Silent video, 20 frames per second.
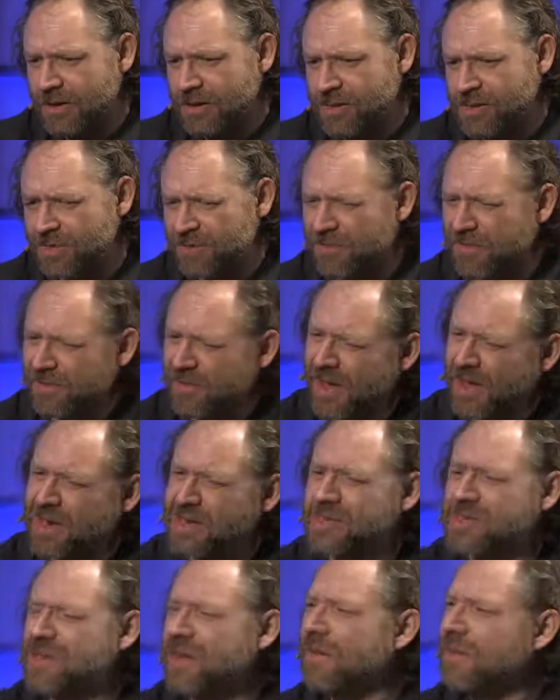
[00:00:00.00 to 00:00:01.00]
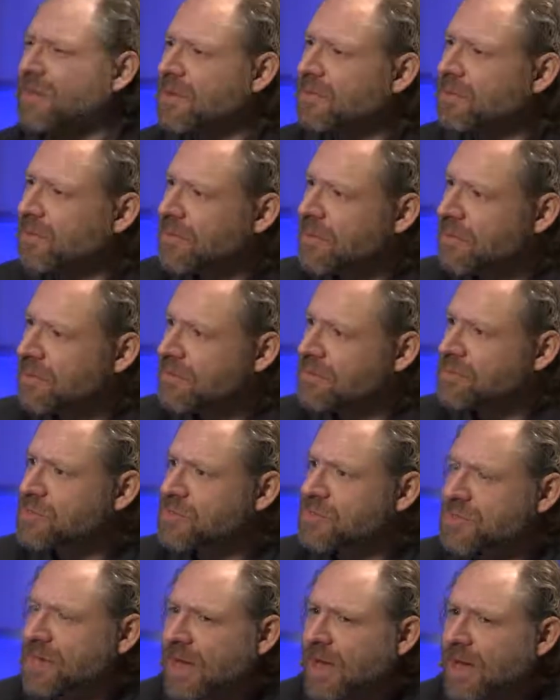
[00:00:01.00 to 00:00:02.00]
some prophetic stuff that
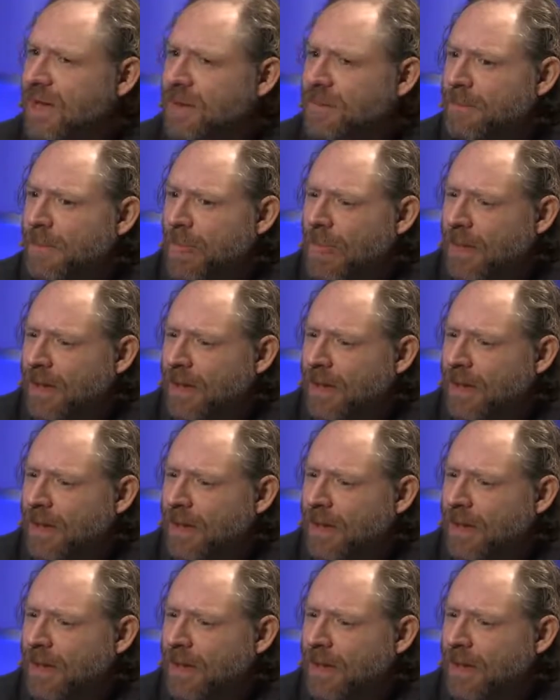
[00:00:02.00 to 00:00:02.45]
proves the